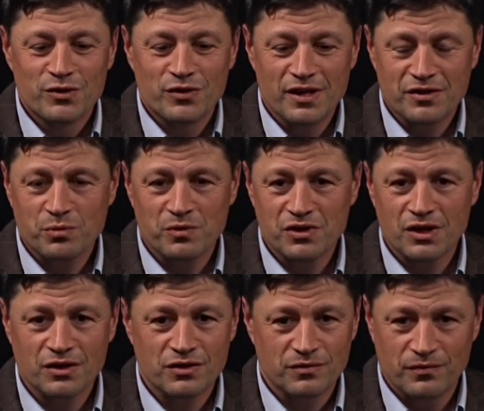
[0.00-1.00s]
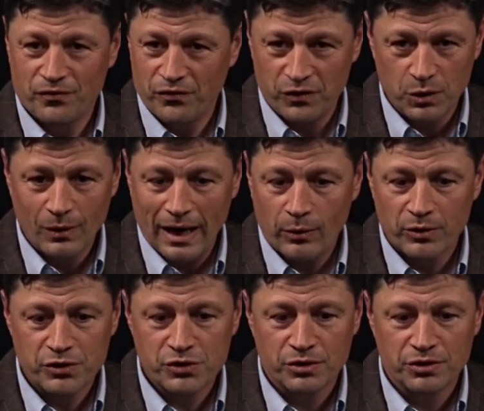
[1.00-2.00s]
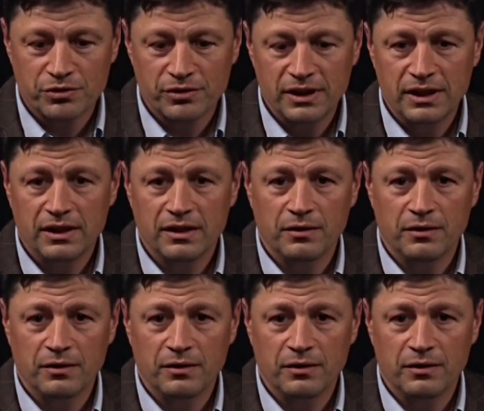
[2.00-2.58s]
This was a few-hour surgery,